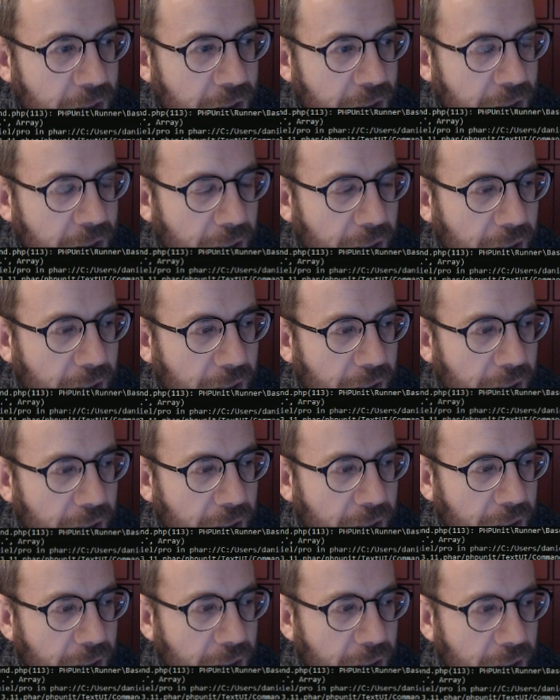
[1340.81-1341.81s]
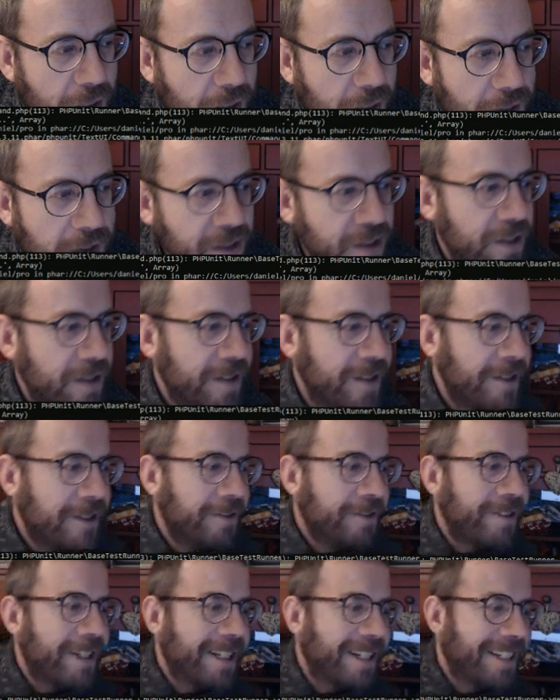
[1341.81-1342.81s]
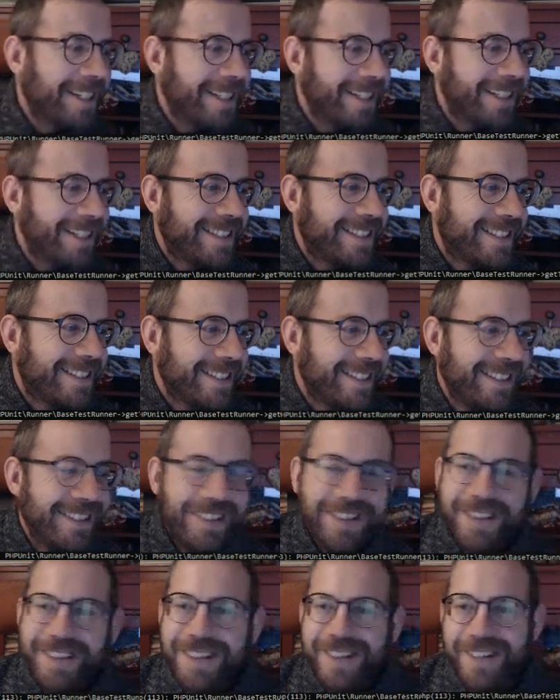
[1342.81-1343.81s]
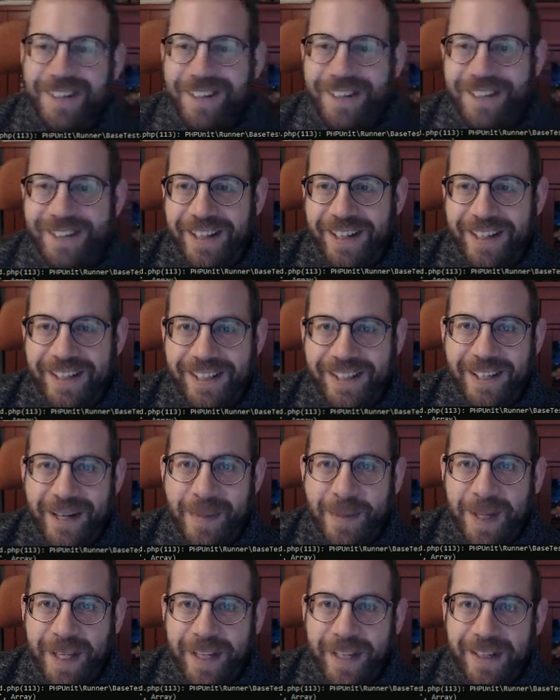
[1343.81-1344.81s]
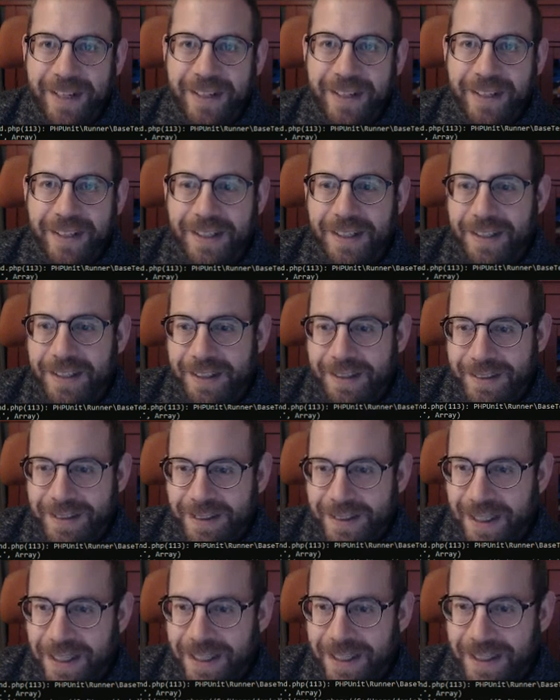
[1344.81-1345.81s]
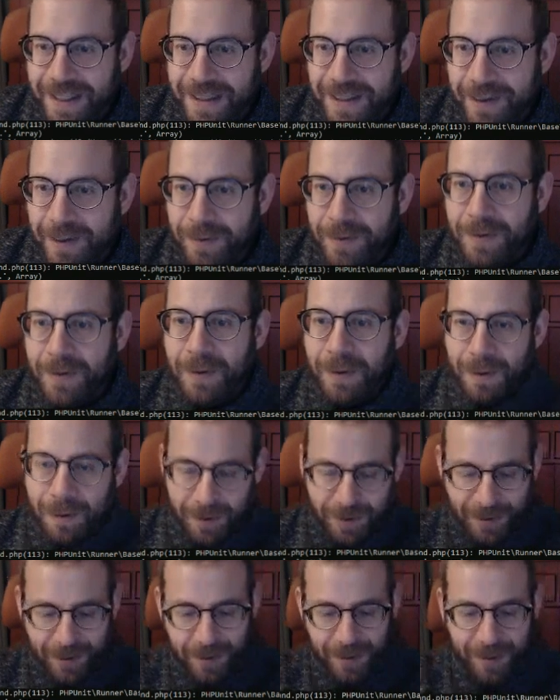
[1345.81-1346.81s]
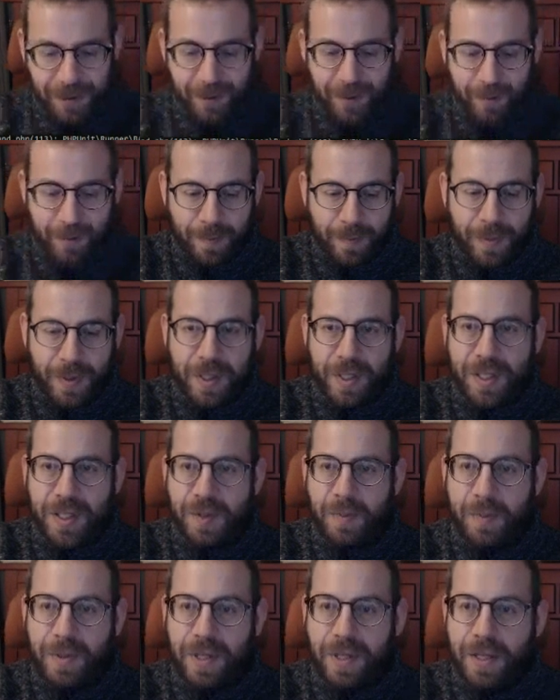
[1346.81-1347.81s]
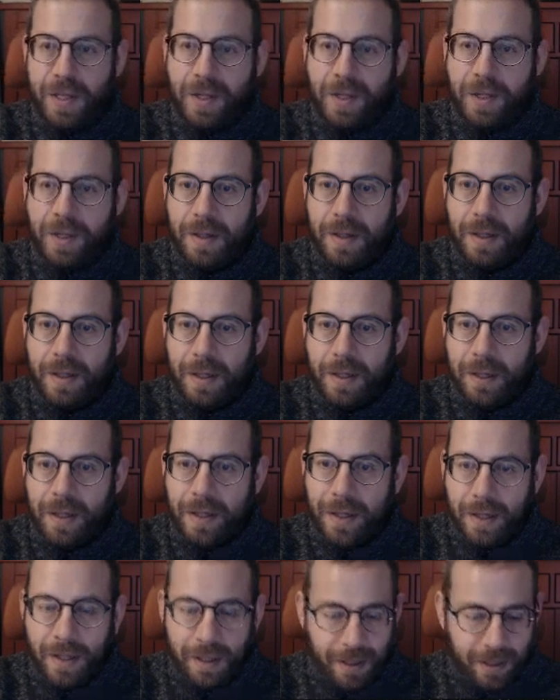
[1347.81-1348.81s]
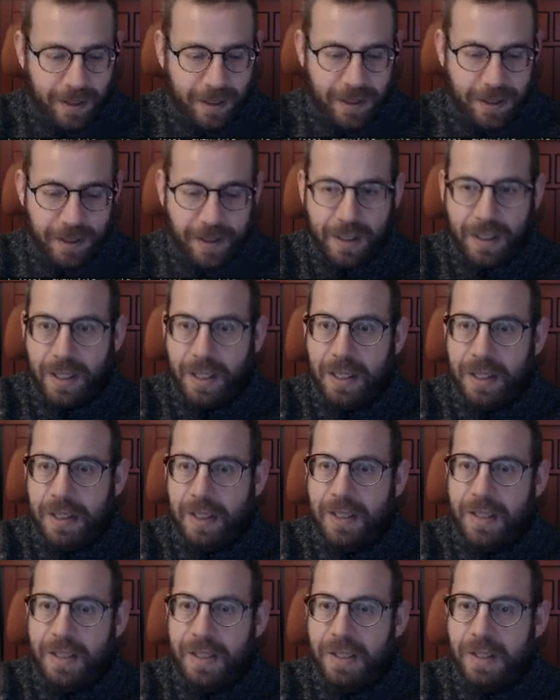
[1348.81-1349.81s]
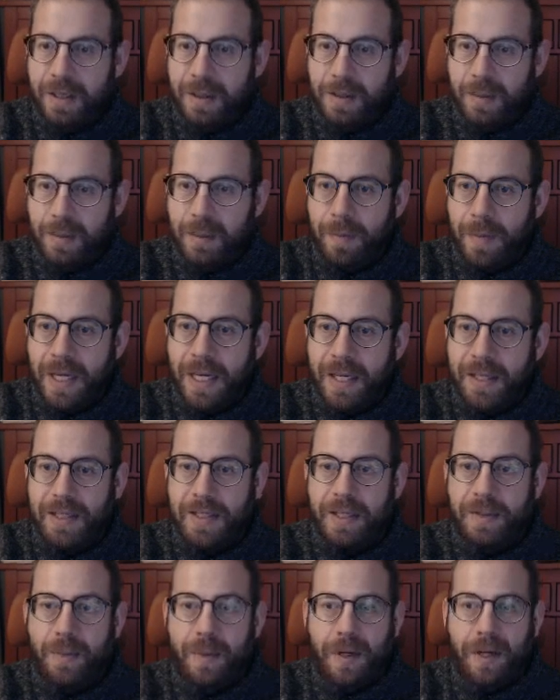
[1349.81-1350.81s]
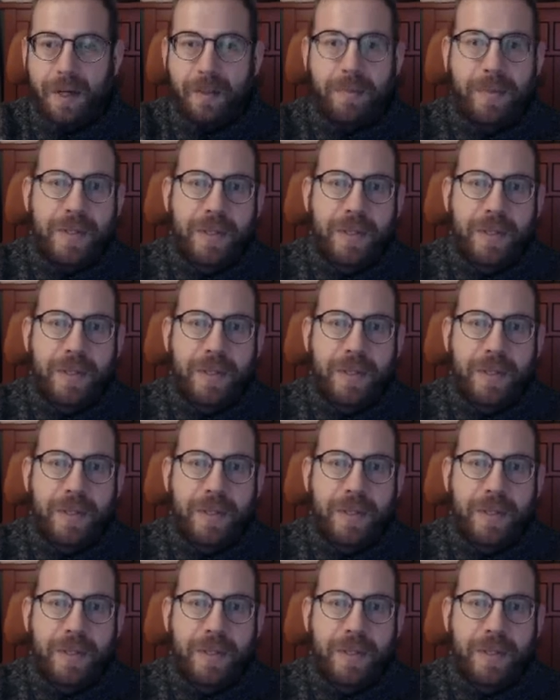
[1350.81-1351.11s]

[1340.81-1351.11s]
Yeah, right. It's integers that is coming in. So that, of course, PHP int max, perhaps.